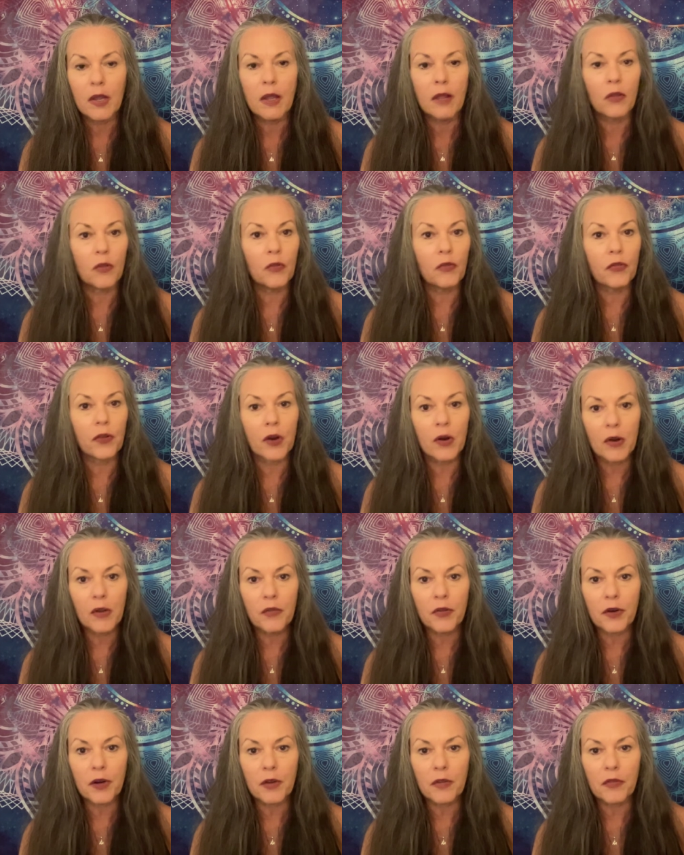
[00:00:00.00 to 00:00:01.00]
It's very,
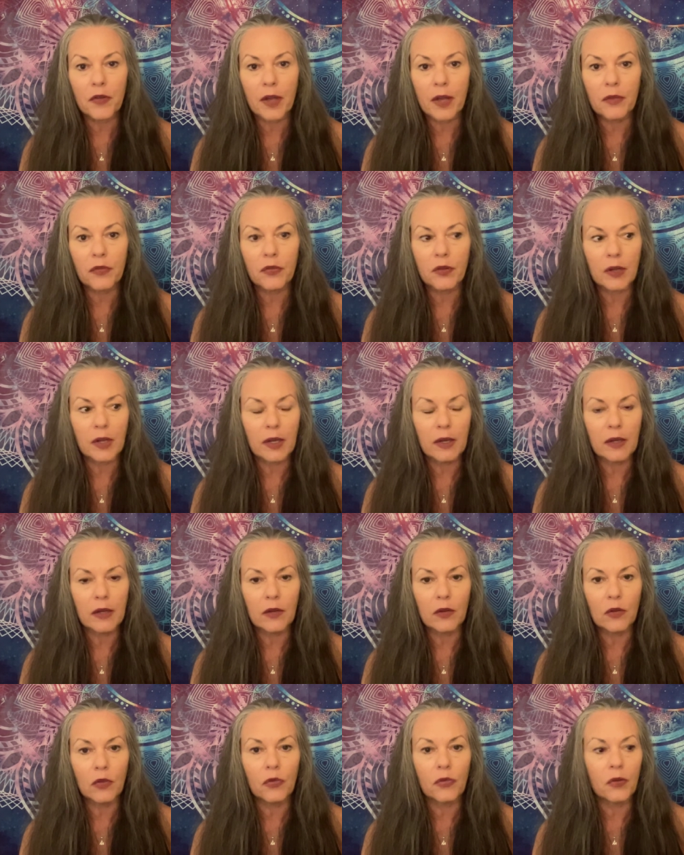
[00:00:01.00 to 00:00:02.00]
very
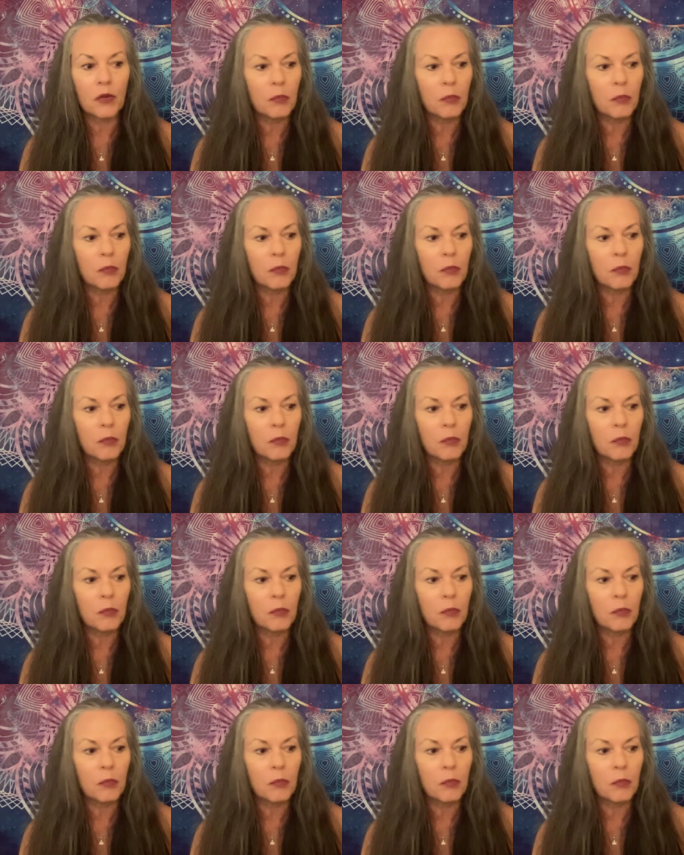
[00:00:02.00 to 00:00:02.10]
fascinating. You